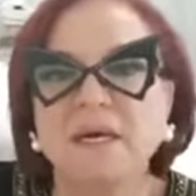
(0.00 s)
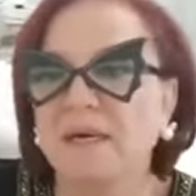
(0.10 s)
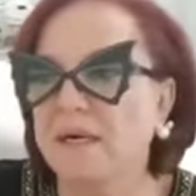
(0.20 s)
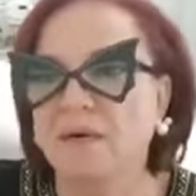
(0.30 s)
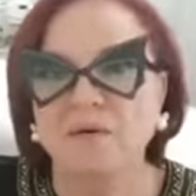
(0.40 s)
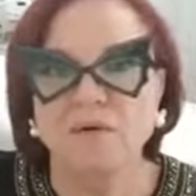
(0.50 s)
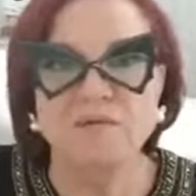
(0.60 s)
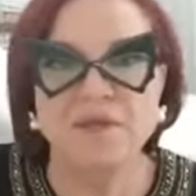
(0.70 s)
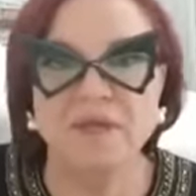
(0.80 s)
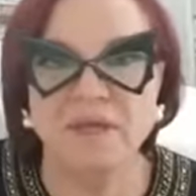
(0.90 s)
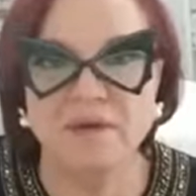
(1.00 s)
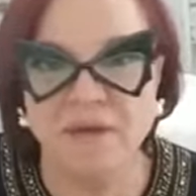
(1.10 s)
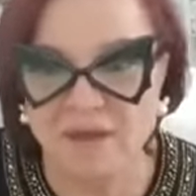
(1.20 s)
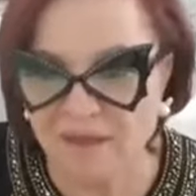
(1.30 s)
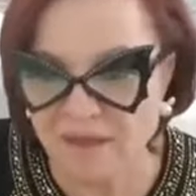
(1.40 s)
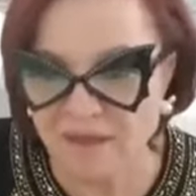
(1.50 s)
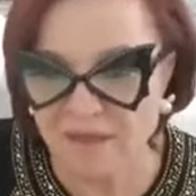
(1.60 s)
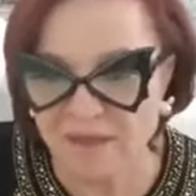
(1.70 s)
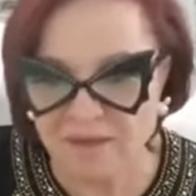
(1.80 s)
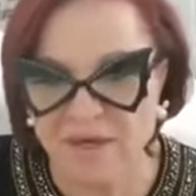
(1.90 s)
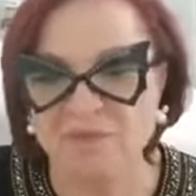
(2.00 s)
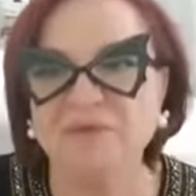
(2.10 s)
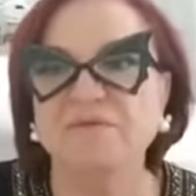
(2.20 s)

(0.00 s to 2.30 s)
on the around